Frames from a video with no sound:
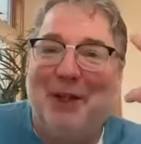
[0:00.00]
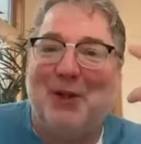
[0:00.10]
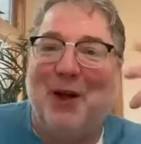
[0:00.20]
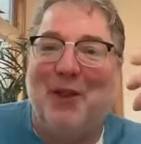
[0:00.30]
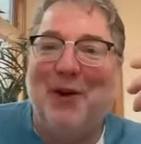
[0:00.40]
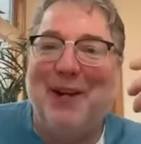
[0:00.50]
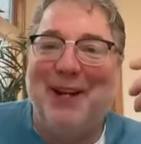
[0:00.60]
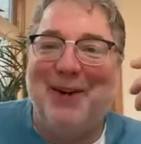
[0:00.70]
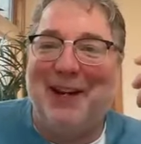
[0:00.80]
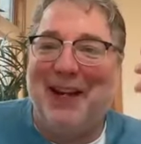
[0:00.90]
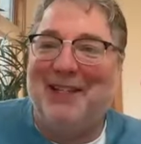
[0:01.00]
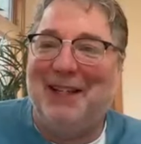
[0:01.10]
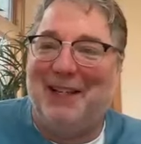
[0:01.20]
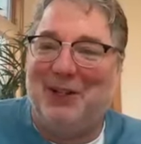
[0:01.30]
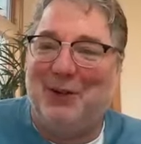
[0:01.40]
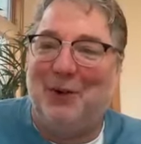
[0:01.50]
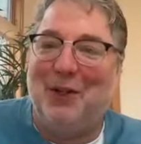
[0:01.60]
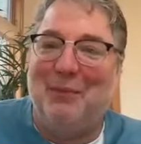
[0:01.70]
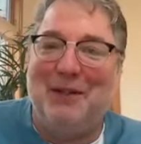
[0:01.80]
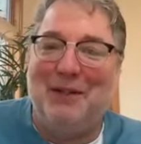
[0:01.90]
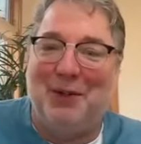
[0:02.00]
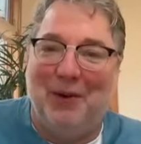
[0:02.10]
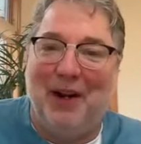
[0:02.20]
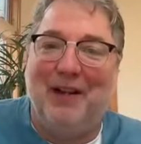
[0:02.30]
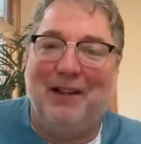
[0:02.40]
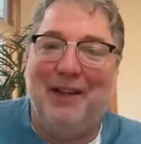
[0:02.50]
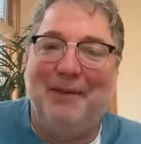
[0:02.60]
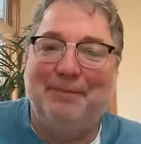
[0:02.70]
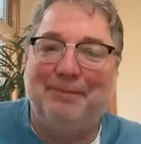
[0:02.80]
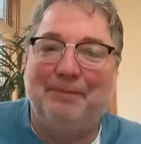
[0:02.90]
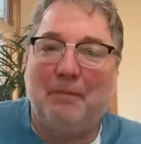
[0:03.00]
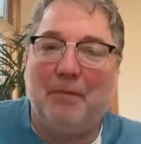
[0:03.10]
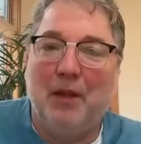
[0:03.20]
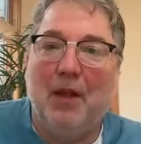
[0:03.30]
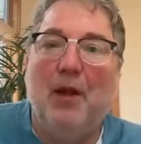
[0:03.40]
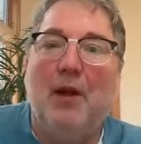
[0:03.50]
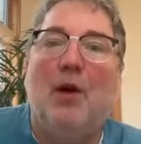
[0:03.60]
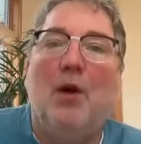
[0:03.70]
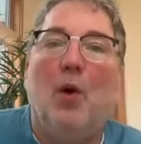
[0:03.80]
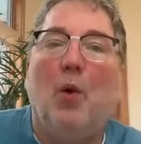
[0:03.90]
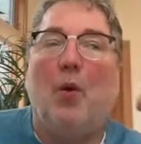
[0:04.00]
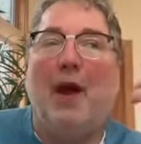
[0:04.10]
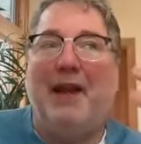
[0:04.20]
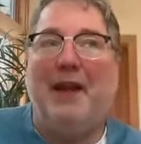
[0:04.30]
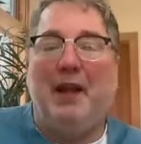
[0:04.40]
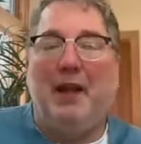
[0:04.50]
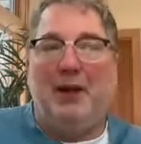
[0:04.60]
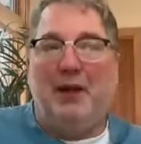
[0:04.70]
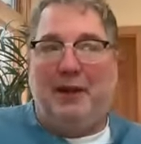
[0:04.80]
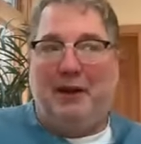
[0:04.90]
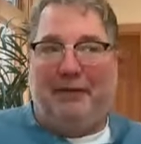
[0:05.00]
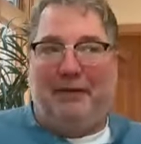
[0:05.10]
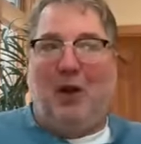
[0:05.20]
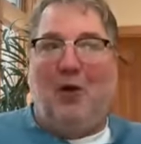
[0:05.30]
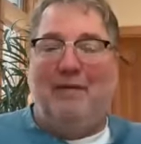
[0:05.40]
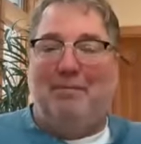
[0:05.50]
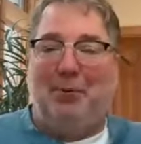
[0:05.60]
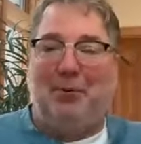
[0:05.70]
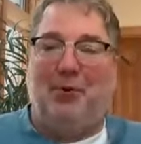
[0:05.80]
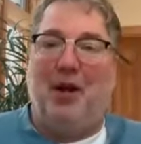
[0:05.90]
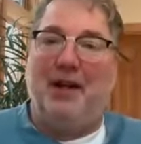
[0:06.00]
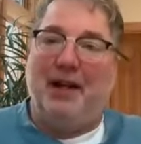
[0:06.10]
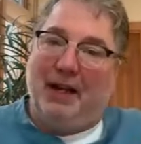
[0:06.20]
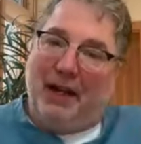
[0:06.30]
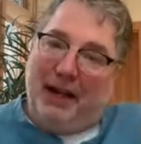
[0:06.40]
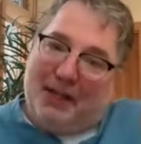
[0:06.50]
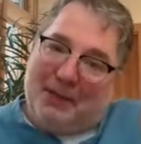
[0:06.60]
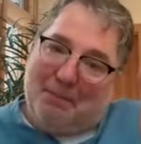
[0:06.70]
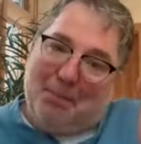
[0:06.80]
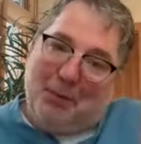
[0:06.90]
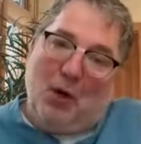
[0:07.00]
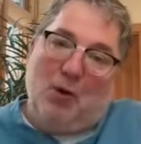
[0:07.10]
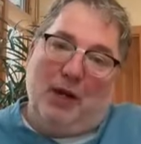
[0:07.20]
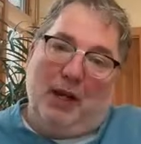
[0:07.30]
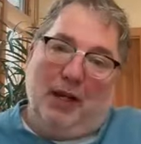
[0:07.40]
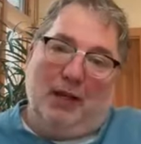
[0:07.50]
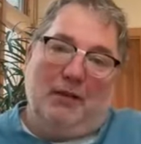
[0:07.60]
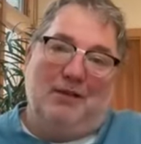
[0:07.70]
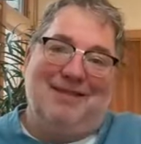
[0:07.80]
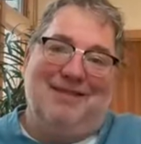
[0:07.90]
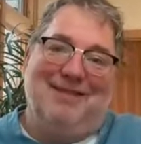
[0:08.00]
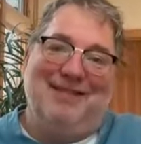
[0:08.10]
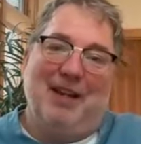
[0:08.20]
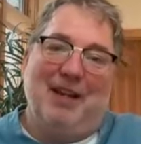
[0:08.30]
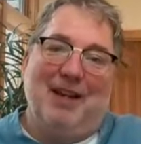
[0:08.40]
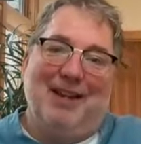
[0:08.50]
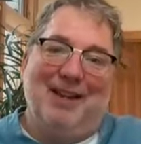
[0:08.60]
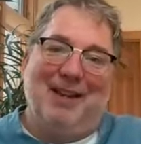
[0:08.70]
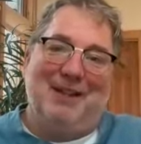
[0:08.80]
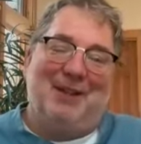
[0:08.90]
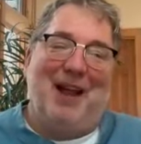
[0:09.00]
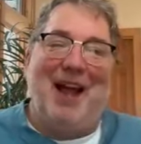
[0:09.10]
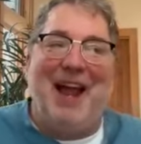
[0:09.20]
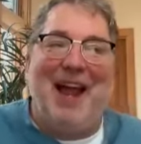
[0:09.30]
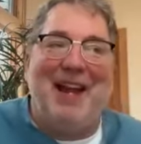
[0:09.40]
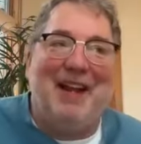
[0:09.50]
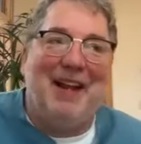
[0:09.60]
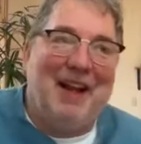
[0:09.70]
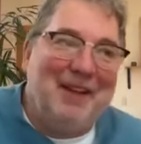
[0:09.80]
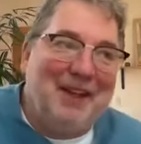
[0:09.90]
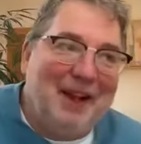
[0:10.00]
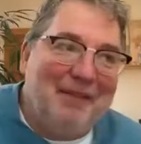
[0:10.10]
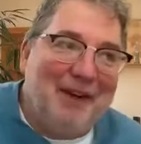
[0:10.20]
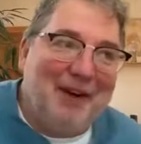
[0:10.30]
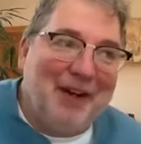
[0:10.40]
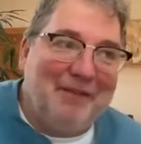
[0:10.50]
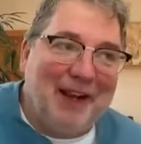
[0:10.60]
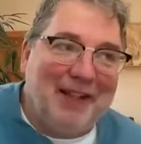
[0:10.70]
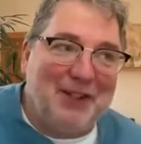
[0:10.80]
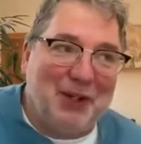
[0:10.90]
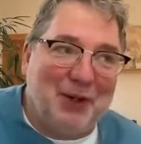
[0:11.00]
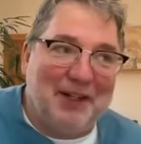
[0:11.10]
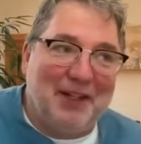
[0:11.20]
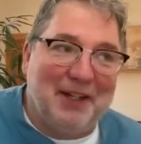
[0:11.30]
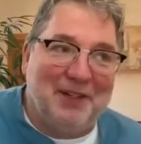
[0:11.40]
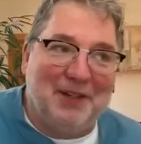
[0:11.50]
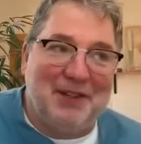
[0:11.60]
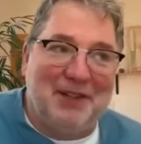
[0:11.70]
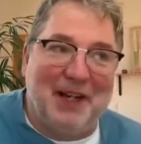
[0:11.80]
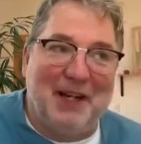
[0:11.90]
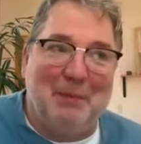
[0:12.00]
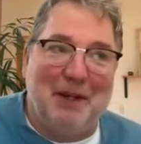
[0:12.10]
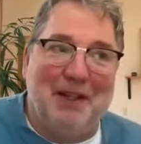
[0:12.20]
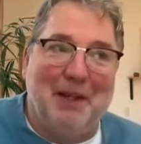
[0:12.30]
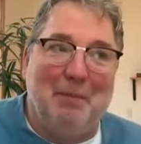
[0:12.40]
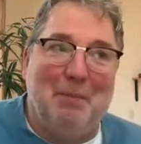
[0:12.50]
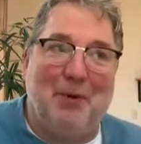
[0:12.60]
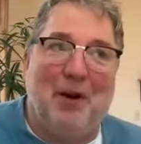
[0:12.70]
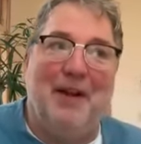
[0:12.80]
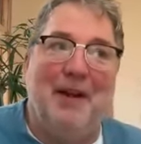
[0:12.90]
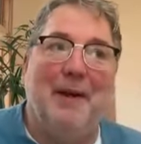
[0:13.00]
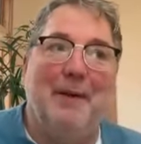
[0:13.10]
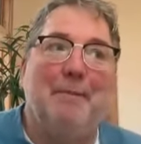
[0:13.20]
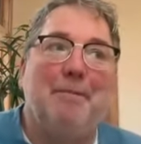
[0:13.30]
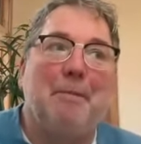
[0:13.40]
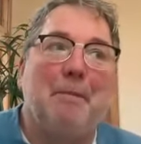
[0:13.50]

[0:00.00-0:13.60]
So although you don't get to control them as directly, when the flow of prana gets broken. So I had a very advanced yoga teacher say to me that prana,